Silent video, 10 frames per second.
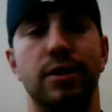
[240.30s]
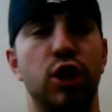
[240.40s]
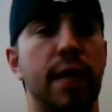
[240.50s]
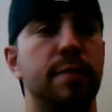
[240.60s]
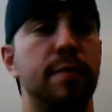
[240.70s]

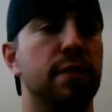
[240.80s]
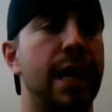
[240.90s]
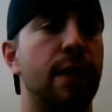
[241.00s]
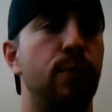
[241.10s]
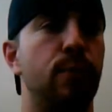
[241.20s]
James
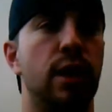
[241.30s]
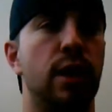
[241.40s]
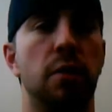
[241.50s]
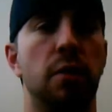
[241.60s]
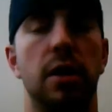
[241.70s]

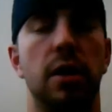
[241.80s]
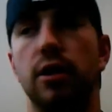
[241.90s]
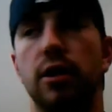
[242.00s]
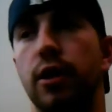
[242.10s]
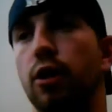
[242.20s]
Blackwell,
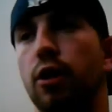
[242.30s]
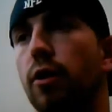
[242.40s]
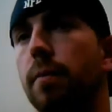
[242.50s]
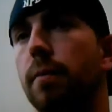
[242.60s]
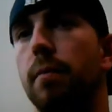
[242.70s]
or